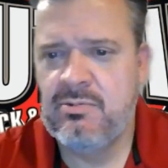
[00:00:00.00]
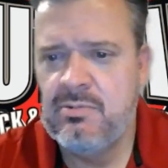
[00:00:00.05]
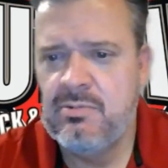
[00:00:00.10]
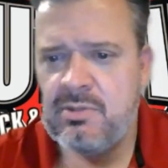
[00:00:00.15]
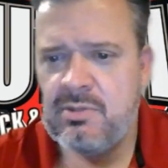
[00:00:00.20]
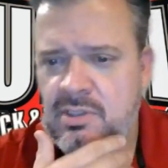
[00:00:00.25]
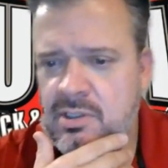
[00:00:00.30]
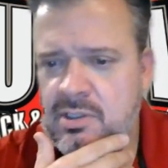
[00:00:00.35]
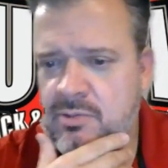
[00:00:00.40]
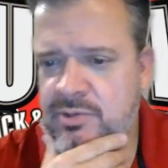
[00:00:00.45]

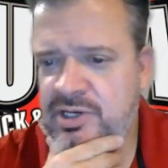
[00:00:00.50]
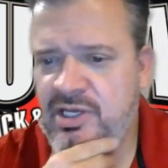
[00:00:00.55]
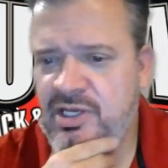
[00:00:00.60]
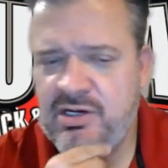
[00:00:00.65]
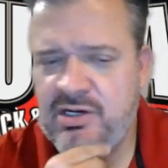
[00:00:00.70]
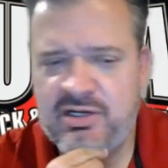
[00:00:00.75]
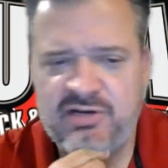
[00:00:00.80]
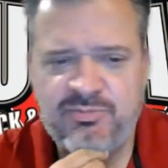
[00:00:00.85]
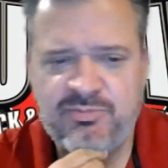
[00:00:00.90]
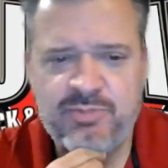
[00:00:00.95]
If we get
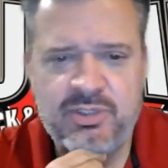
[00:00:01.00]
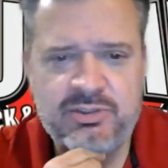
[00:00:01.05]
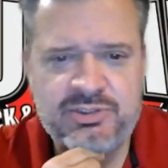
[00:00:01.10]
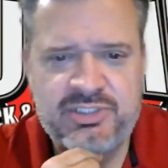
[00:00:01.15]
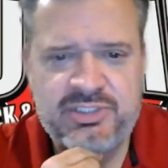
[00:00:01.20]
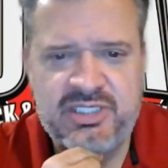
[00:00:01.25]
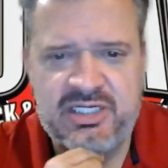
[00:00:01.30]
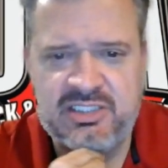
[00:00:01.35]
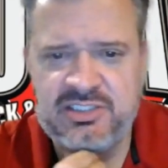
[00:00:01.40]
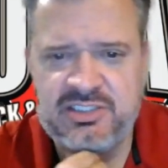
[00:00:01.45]
enough Pro
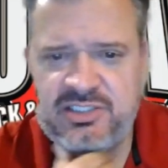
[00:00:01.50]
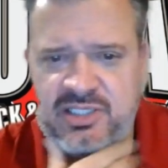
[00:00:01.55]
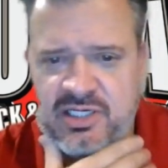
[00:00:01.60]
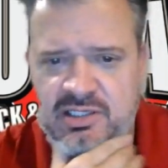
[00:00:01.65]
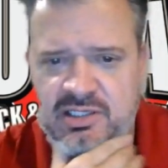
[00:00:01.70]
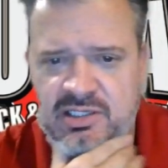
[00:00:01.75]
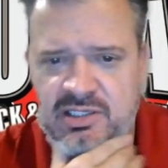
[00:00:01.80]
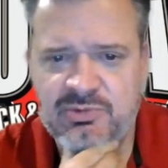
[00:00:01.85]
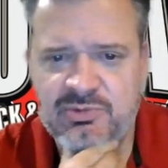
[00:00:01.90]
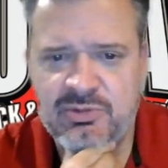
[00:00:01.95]
Stocks down
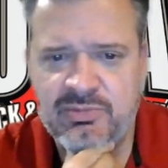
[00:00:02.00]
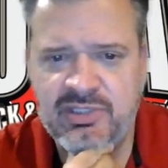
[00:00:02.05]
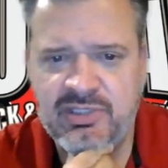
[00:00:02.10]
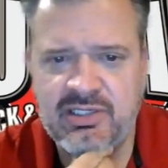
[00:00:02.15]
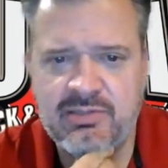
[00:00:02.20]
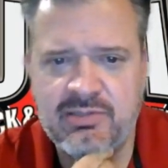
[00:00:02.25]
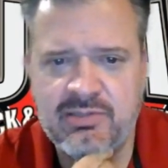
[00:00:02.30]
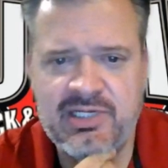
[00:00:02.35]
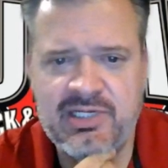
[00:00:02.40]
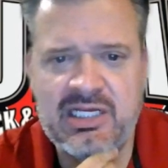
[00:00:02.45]
there, we'll make it
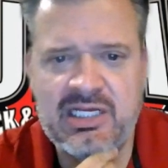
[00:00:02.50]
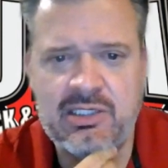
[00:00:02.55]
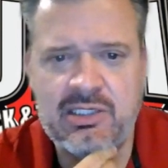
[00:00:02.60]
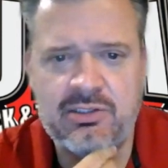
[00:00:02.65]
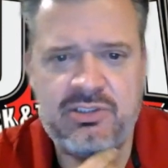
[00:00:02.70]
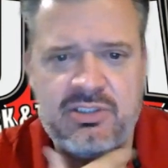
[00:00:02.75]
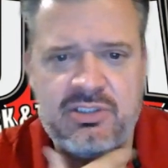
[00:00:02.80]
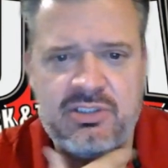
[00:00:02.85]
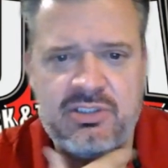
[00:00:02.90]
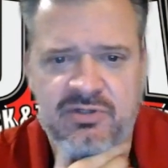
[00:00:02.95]
a regular
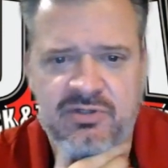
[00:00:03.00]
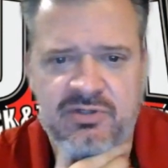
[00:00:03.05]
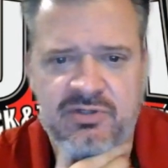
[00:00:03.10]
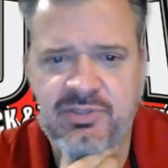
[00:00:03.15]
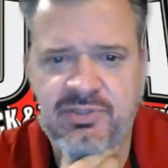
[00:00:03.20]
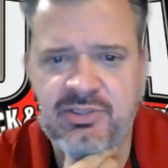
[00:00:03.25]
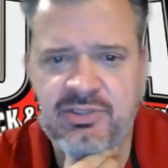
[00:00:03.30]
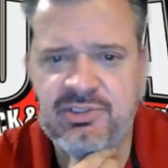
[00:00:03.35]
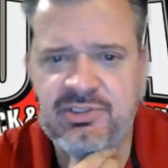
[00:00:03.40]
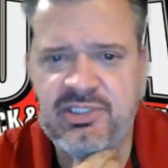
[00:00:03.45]
hook for the
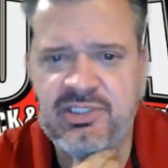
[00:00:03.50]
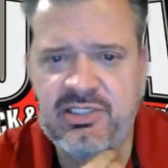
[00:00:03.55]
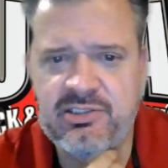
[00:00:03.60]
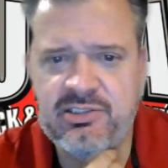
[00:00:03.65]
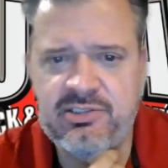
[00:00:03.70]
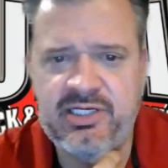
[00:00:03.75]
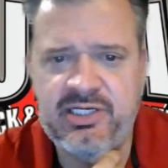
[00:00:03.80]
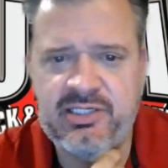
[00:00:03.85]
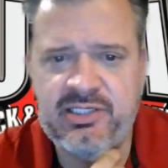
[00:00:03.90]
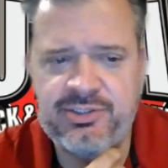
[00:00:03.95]
Pro Stock
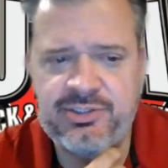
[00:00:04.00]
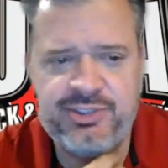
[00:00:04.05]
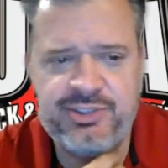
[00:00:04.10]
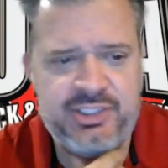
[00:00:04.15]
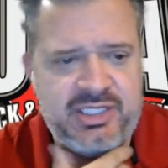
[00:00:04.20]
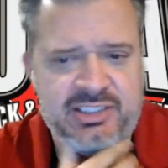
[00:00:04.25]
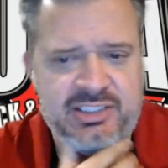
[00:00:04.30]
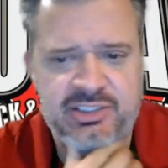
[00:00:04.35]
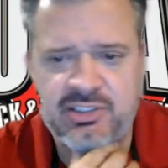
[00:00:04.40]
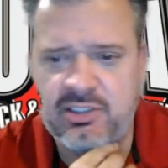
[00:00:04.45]
tractors. You
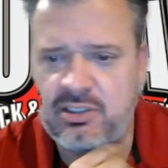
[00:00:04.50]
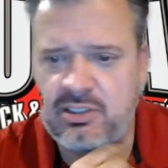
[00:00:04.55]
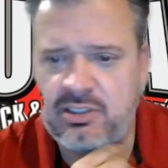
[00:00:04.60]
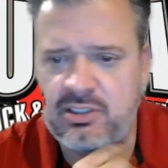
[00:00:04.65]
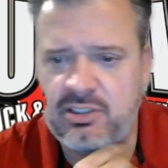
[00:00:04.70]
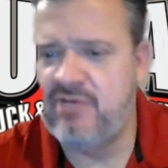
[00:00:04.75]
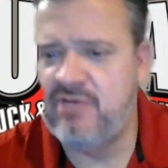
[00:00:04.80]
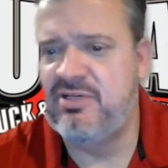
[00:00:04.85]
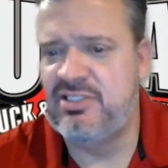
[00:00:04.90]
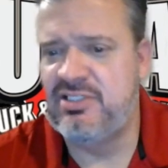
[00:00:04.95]
guys are going to
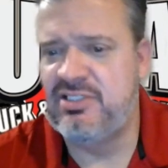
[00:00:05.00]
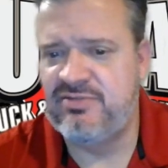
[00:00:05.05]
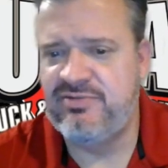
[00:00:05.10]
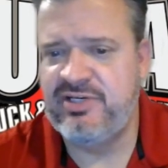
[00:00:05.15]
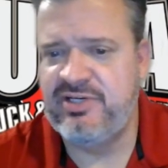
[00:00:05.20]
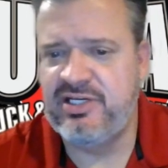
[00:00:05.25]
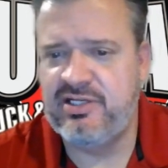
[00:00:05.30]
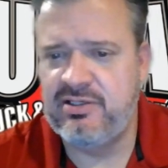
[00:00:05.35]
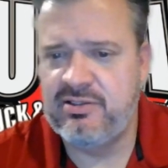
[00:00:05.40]
love this event.